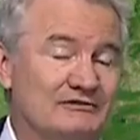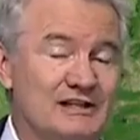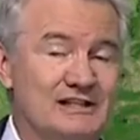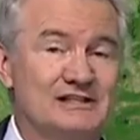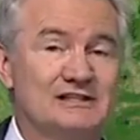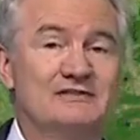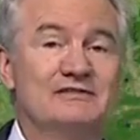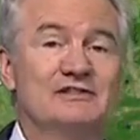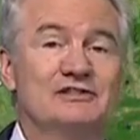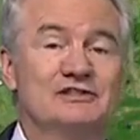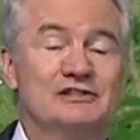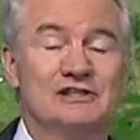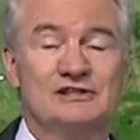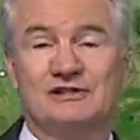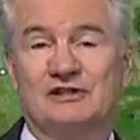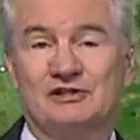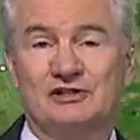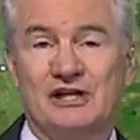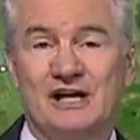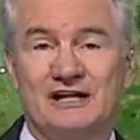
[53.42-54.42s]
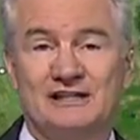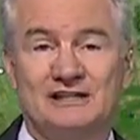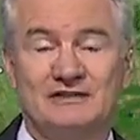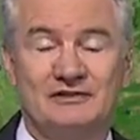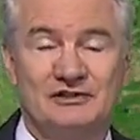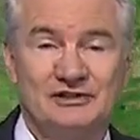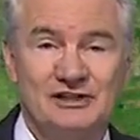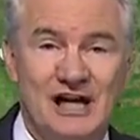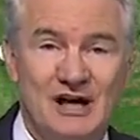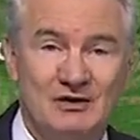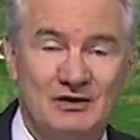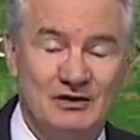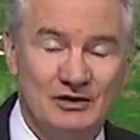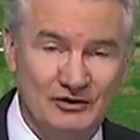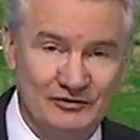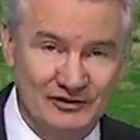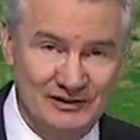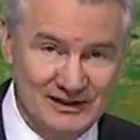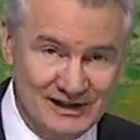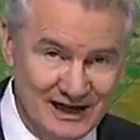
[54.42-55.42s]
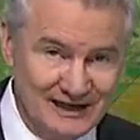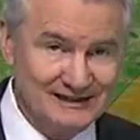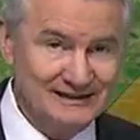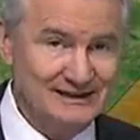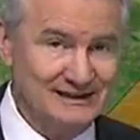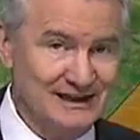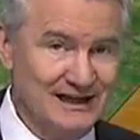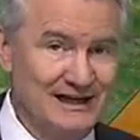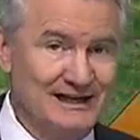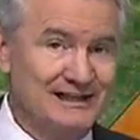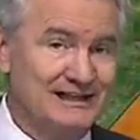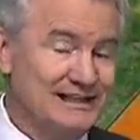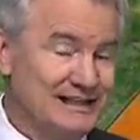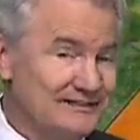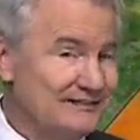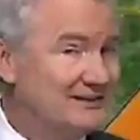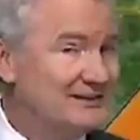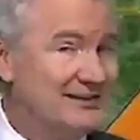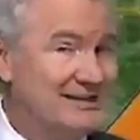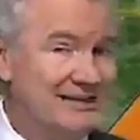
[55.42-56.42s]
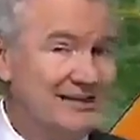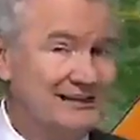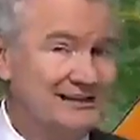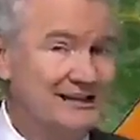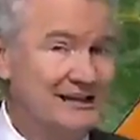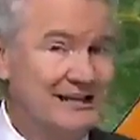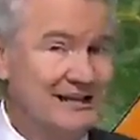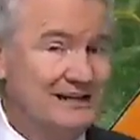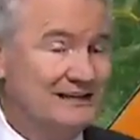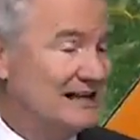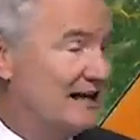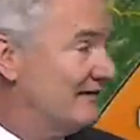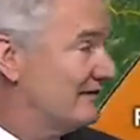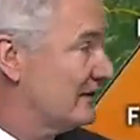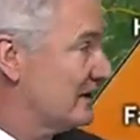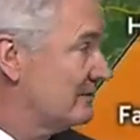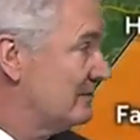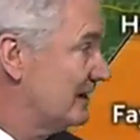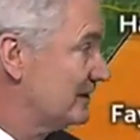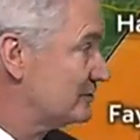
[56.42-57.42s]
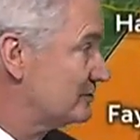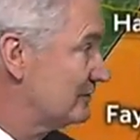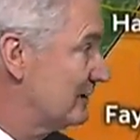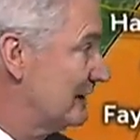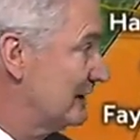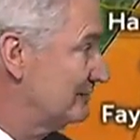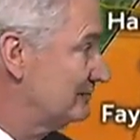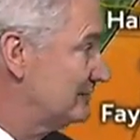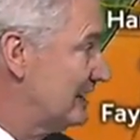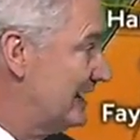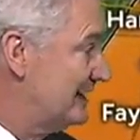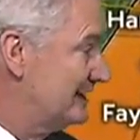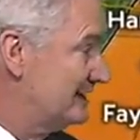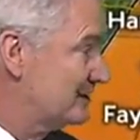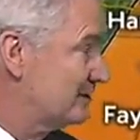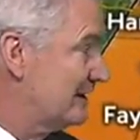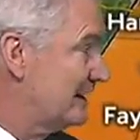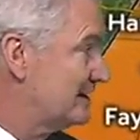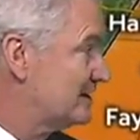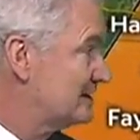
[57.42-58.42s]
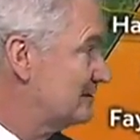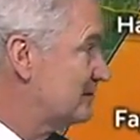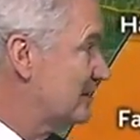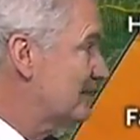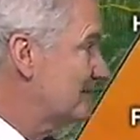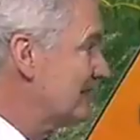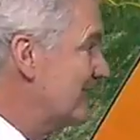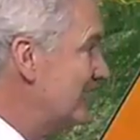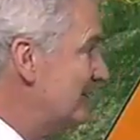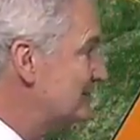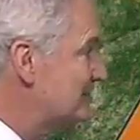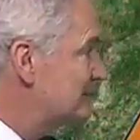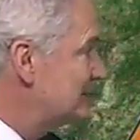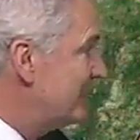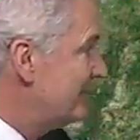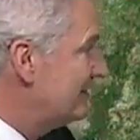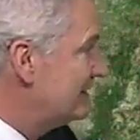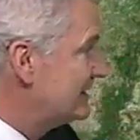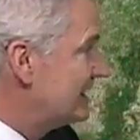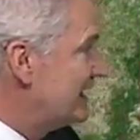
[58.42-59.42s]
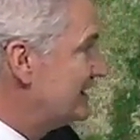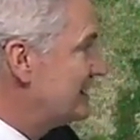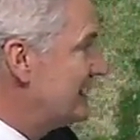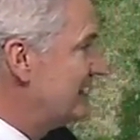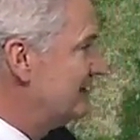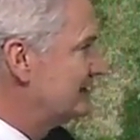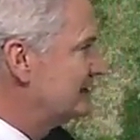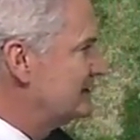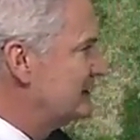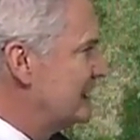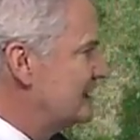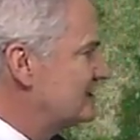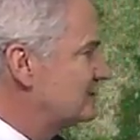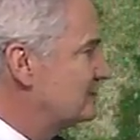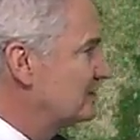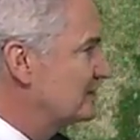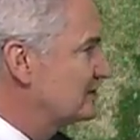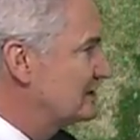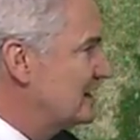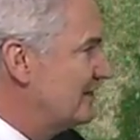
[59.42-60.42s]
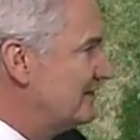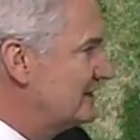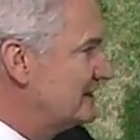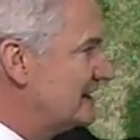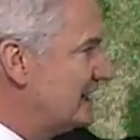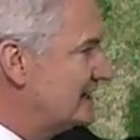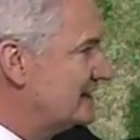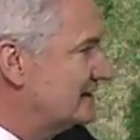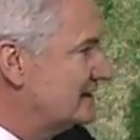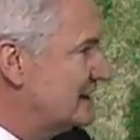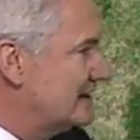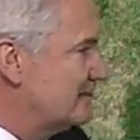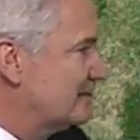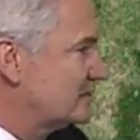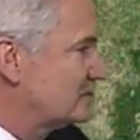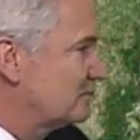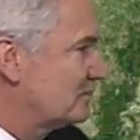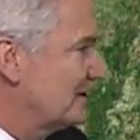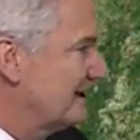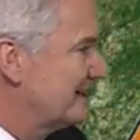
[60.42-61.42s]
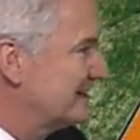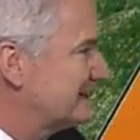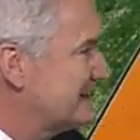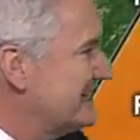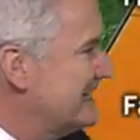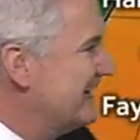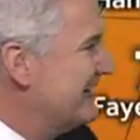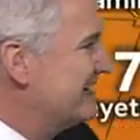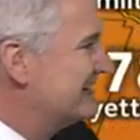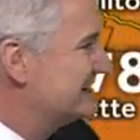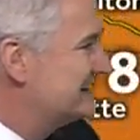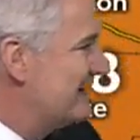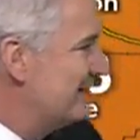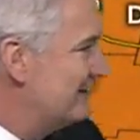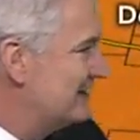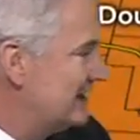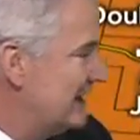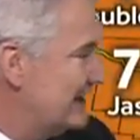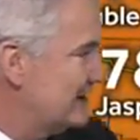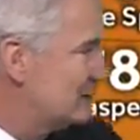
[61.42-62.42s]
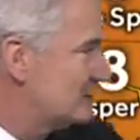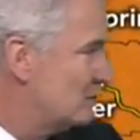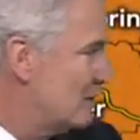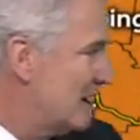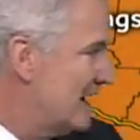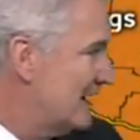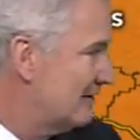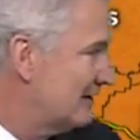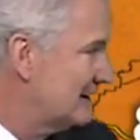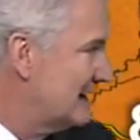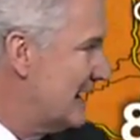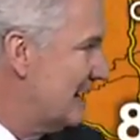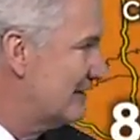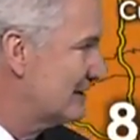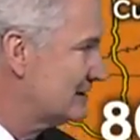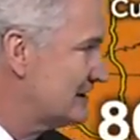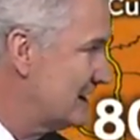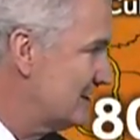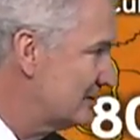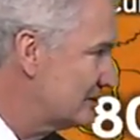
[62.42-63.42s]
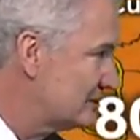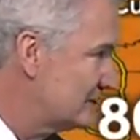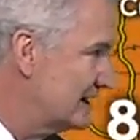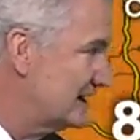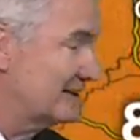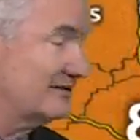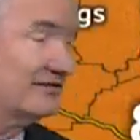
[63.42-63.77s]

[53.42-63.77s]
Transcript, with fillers: rest of us, just the chance of a shower overnight tonight, and even then, not very much rain. 80 degrees in Birmingham, 78 now in Jasper, 78 in Double Springs, 78 as well in Alexander City.